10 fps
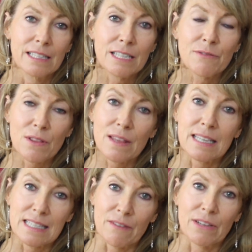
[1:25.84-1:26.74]
Different
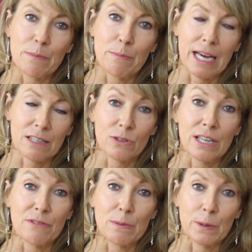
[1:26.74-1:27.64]
things have an impact on
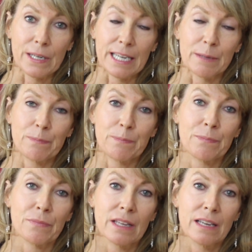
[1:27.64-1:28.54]
everybody.
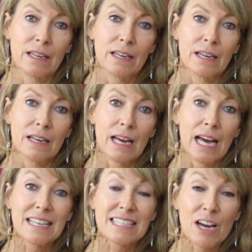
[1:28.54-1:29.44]

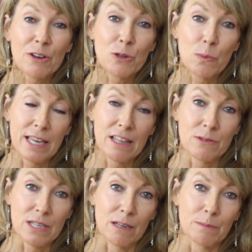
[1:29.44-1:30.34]
And it's how you weigh
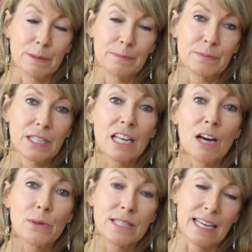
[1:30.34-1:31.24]
those up. And
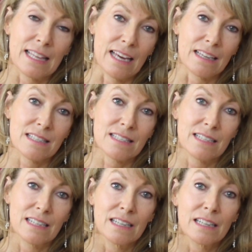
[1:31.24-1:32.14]
I would say
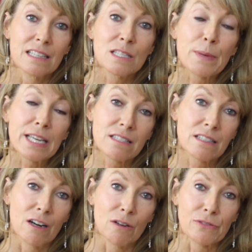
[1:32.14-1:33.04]
this, speak to
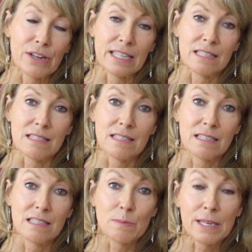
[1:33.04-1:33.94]

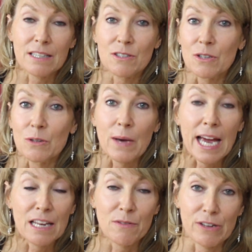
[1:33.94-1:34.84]
girlfriends, speak to
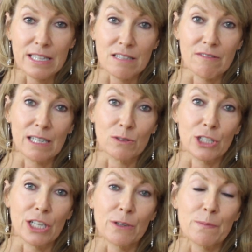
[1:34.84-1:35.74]
any friends
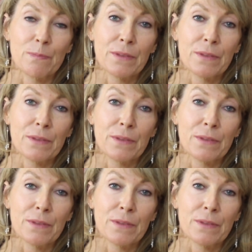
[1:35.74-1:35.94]
around you,